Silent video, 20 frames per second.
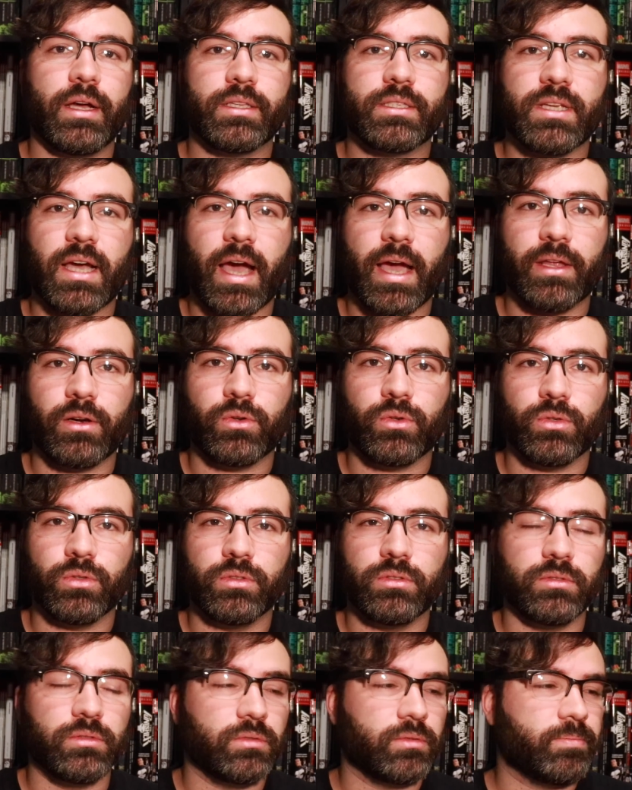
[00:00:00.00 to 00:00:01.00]

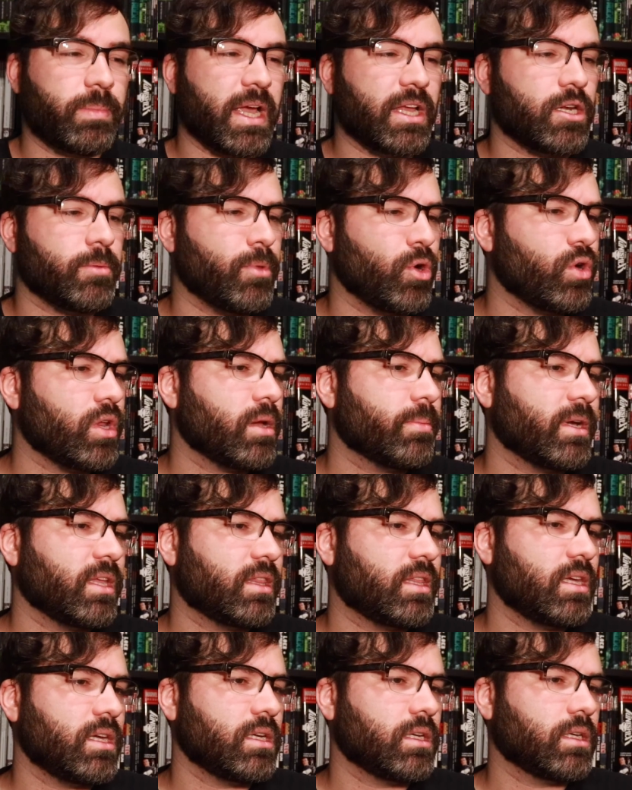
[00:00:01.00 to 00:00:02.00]
titled Pandemonium, I
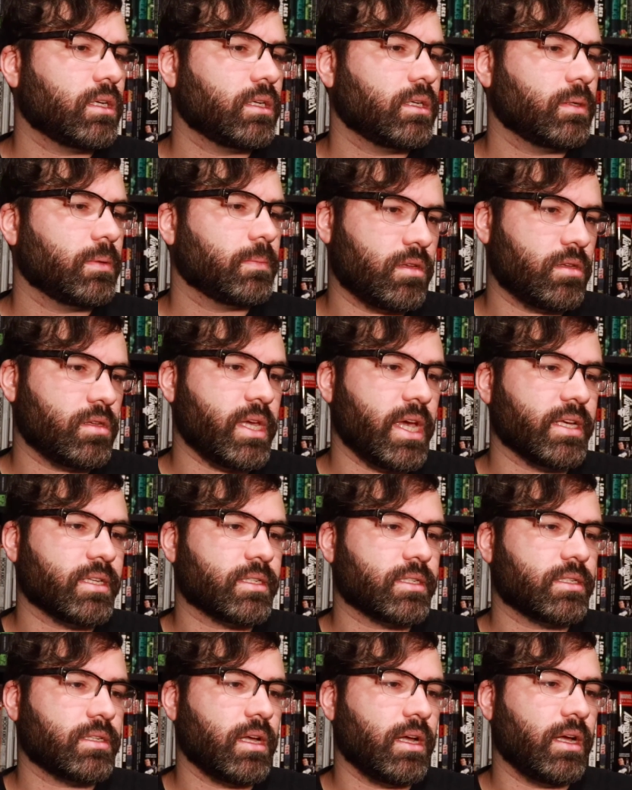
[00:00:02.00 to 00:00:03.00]
think.
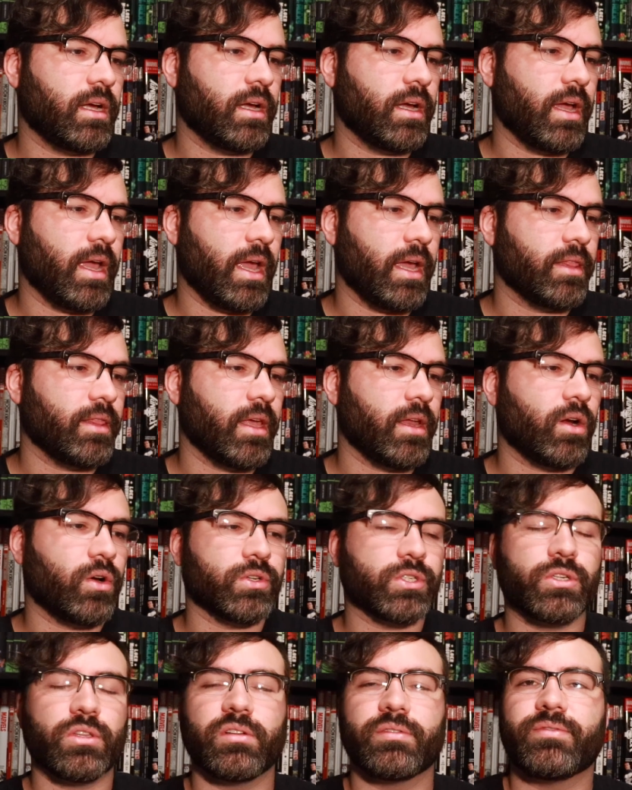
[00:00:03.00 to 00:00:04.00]
Yes, and then
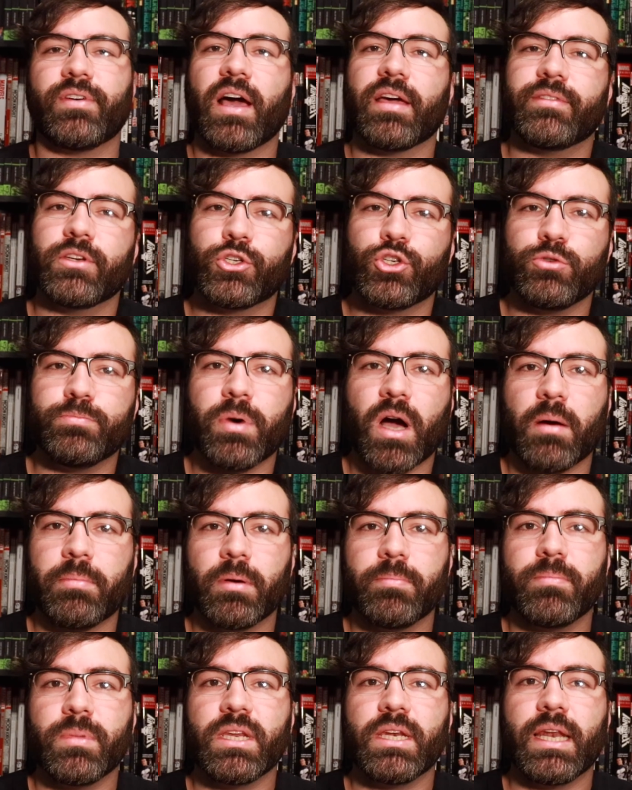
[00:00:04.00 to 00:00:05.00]
also the 5-issue
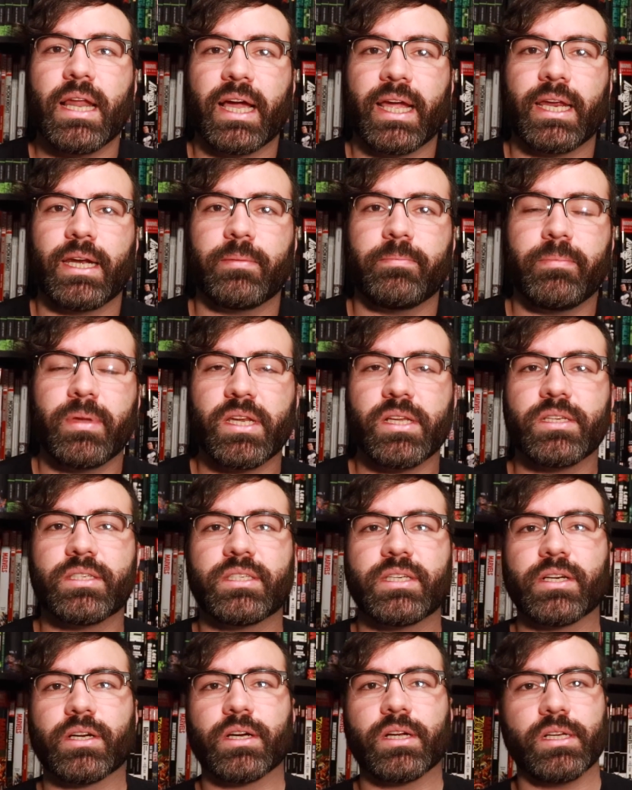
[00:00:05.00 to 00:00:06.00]
Papa Midnight
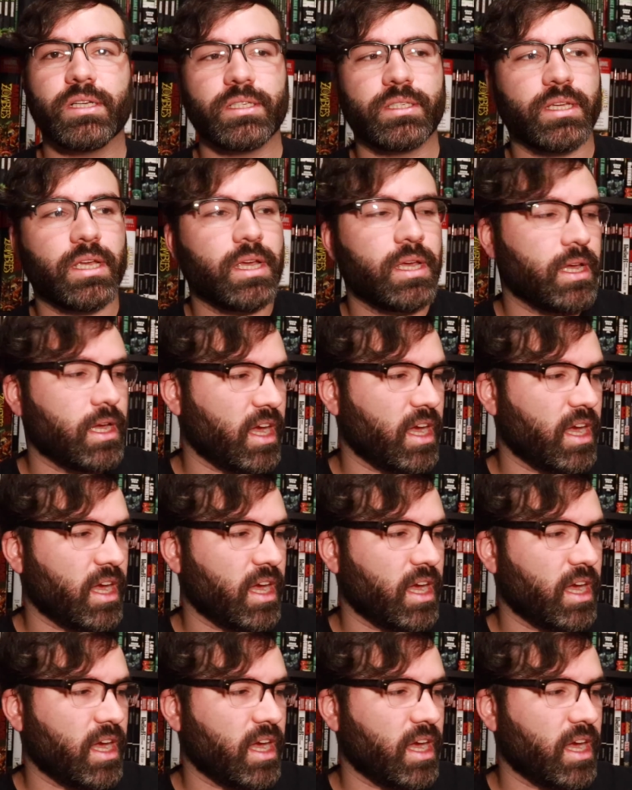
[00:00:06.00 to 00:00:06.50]
miniseries.